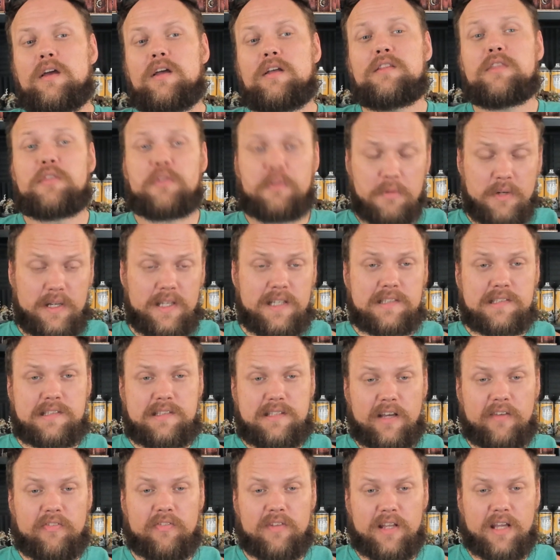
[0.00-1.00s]
3 is
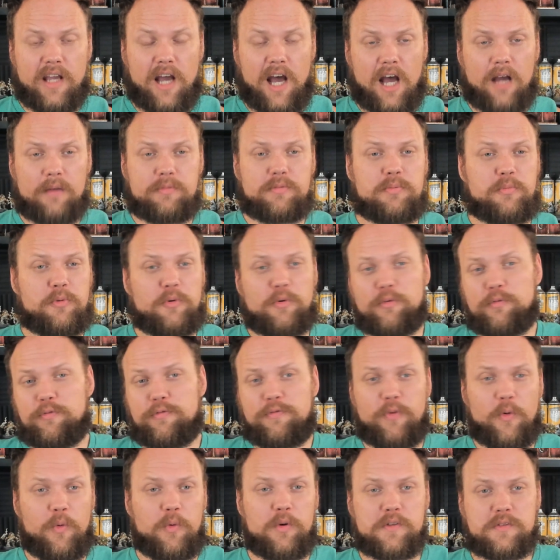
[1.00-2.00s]
definitely optimal,
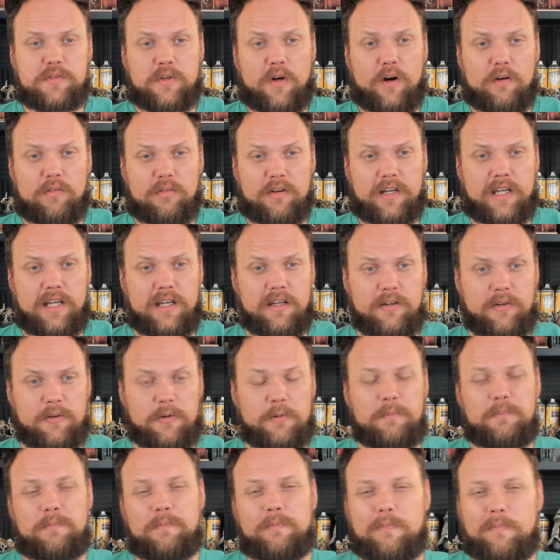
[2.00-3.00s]
4 is
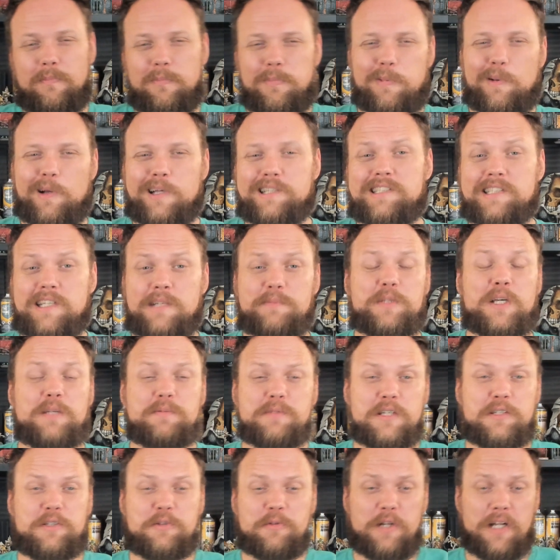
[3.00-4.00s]
overkill, but sometimes
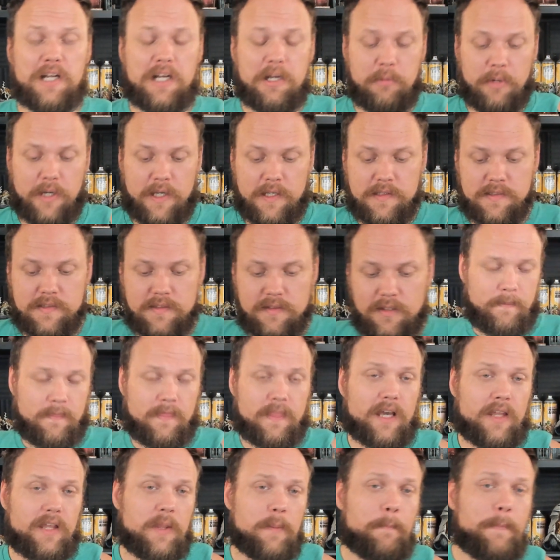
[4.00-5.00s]
I do it anyways.
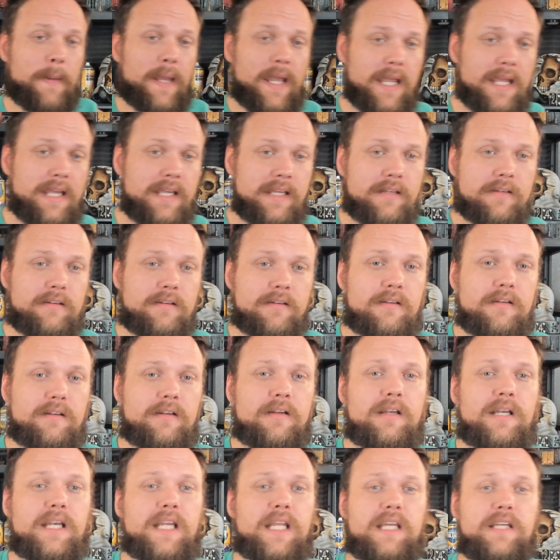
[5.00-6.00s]
Now the paint
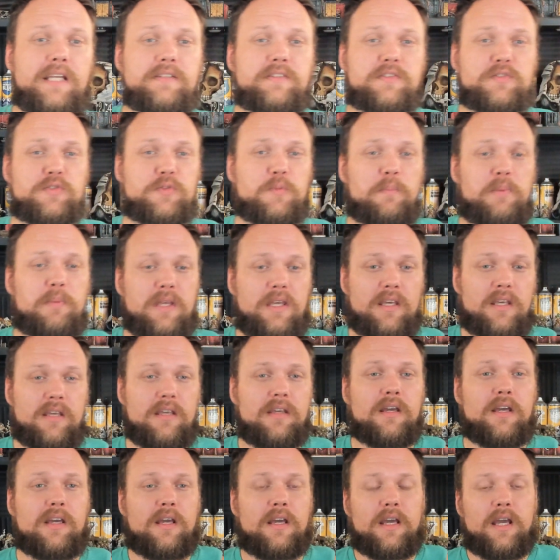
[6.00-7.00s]
needs to
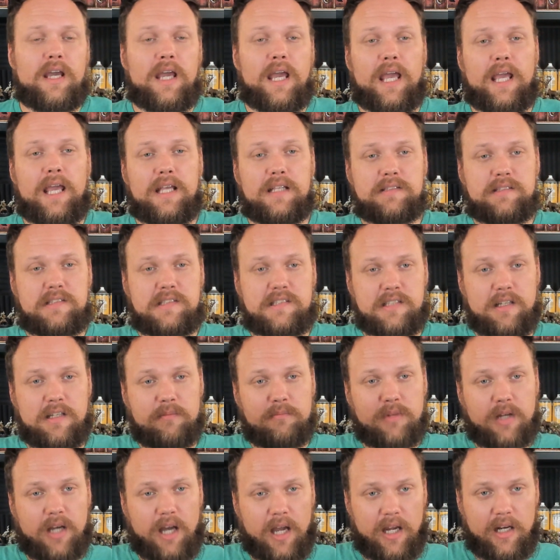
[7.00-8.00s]
be in
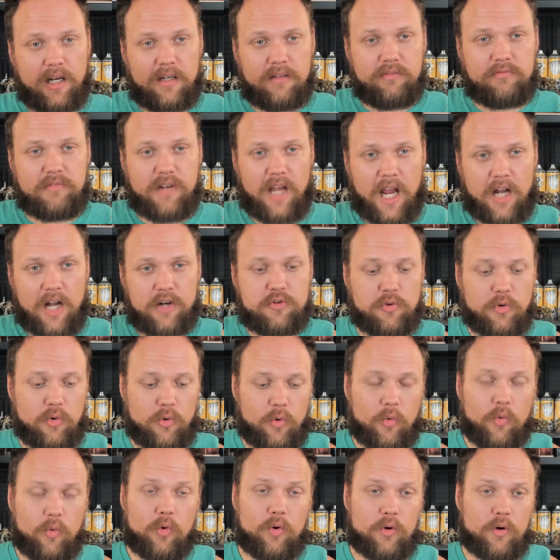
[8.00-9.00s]
some kind of natural
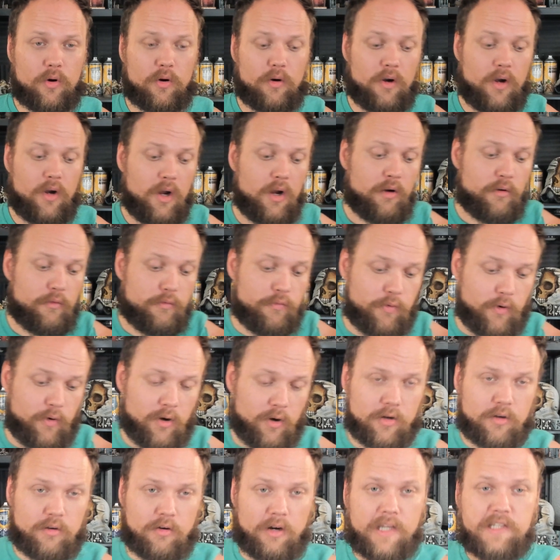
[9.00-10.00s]
order. For
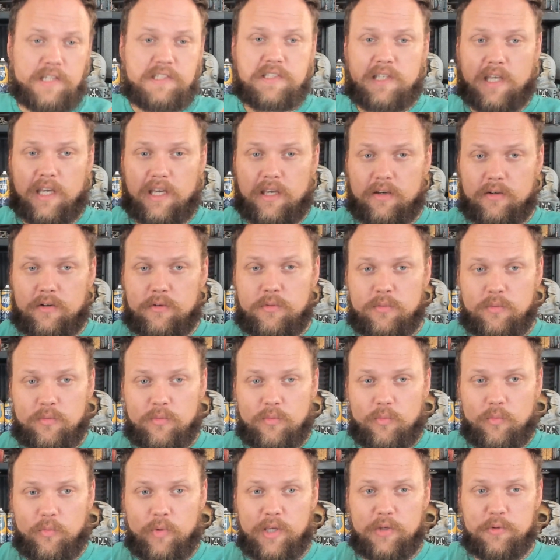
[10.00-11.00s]
our grayscale,
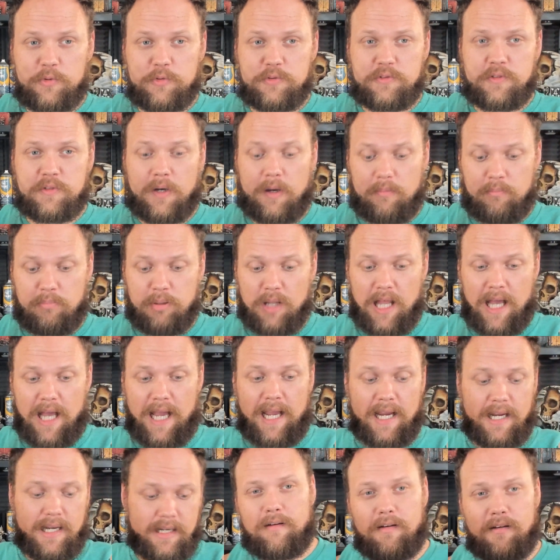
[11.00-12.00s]
we use a
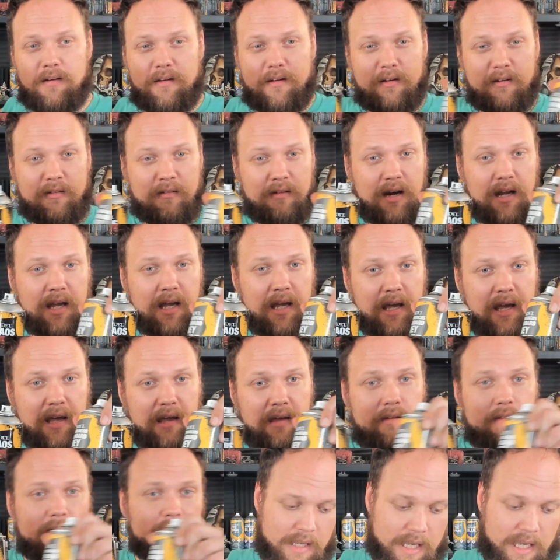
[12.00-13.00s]
black, a
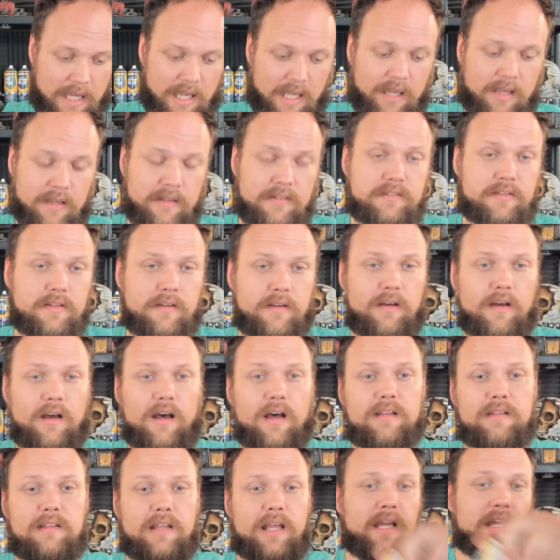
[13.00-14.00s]
gray, and
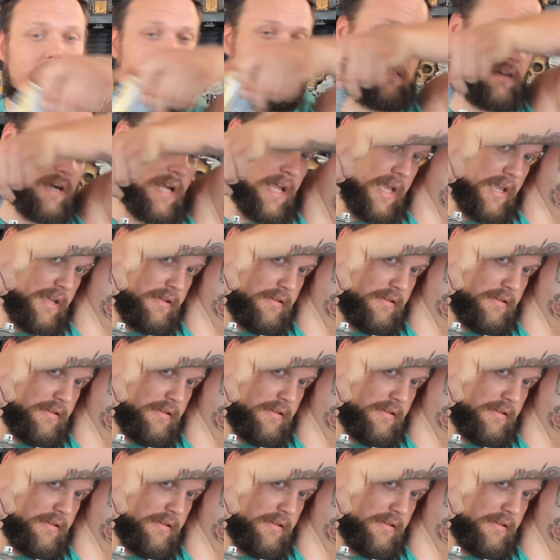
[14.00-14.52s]
a light gray.